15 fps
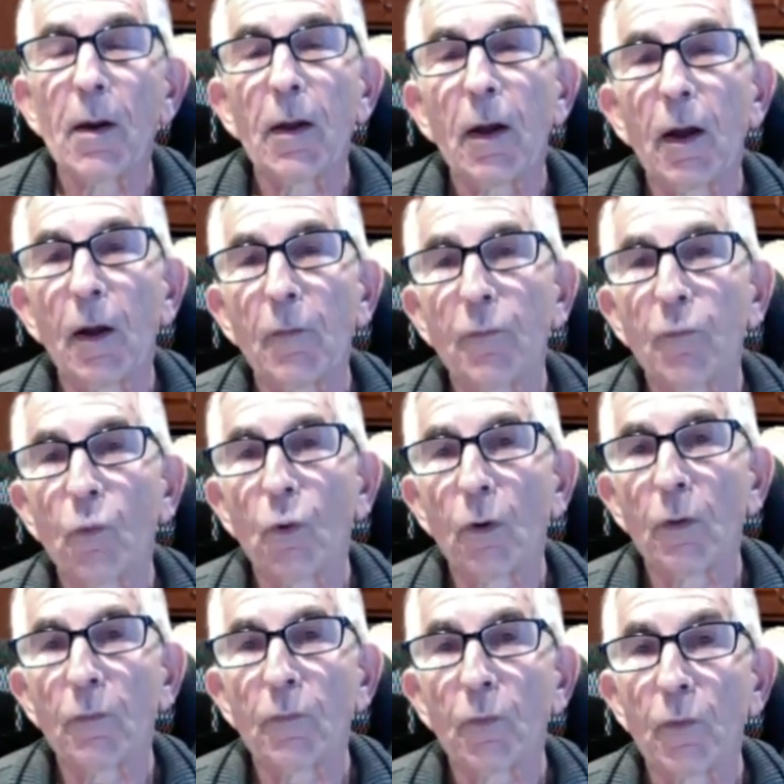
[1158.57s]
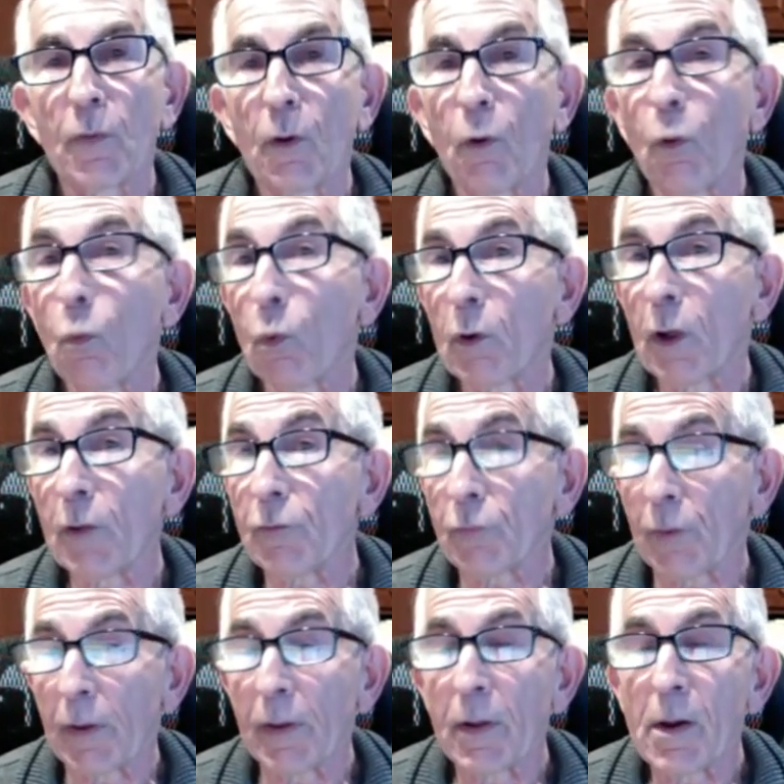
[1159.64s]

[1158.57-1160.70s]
for the whole country